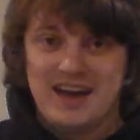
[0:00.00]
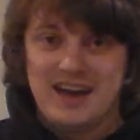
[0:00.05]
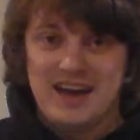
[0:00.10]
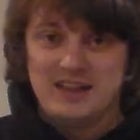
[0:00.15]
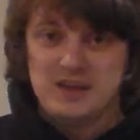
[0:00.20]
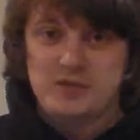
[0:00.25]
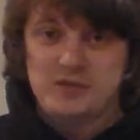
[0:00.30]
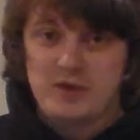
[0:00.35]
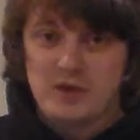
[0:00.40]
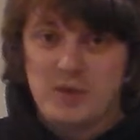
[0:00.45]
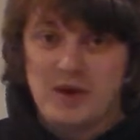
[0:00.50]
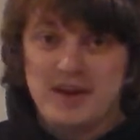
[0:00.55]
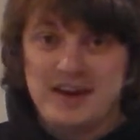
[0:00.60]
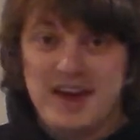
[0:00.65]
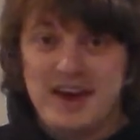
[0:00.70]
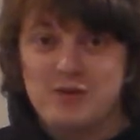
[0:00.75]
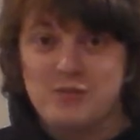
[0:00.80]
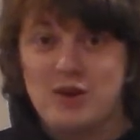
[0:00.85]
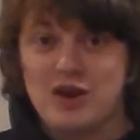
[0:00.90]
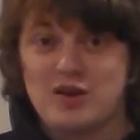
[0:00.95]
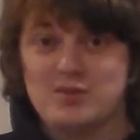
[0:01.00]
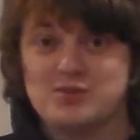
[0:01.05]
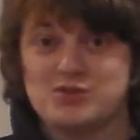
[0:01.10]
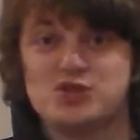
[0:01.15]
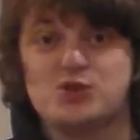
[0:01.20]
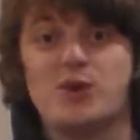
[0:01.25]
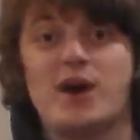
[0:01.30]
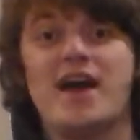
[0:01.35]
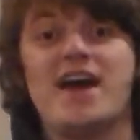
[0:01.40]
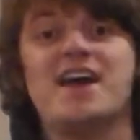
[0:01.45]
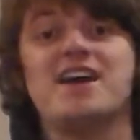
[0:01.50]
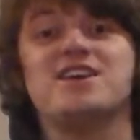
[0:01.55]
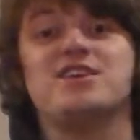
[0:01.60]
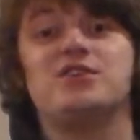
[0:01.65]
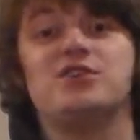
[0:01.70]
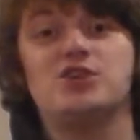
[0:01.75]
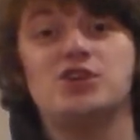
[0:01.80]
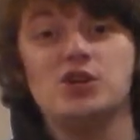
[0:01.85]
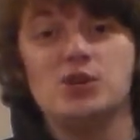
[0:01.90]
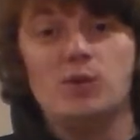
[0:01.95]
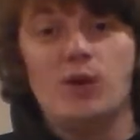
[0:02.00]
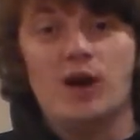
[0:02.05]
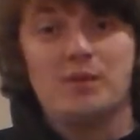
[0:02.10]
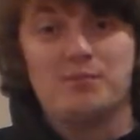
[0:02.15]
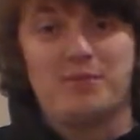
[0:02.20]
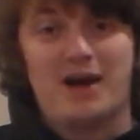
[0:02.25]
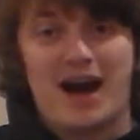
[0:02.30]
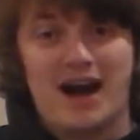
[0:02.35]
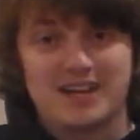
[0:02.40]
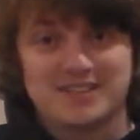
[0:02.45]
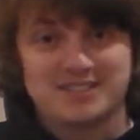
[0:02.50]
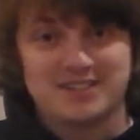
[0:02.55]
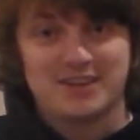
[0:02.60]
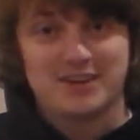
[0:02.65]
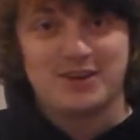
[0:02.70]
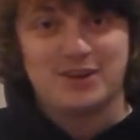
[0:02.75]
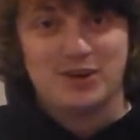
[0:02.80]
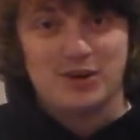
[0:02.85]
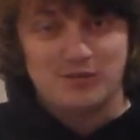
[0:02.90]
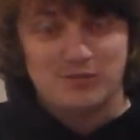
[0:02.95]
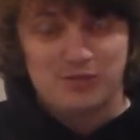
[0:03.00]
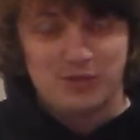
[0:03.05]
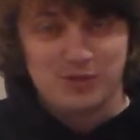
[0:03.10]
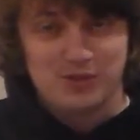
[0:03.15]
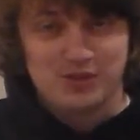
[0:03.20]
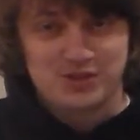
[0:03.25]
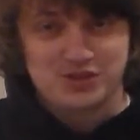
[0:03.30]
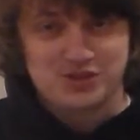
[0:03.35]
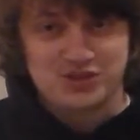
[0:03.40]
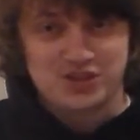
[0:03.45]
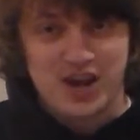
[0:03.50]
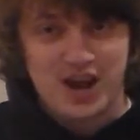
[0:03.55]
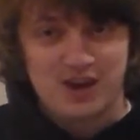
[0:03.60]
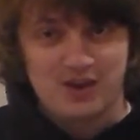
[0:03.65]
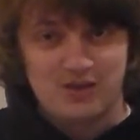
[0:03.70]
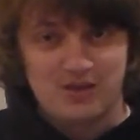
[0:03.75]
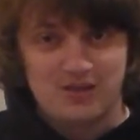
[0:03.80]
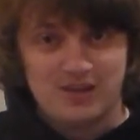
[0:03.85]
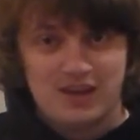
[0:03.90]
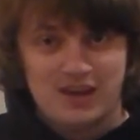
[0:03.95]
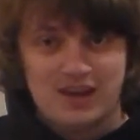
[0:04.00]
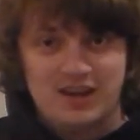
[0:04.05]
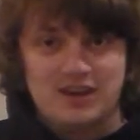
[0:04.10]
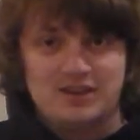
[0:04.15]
Hello everyone, and welcome to a new unboxing for this channel.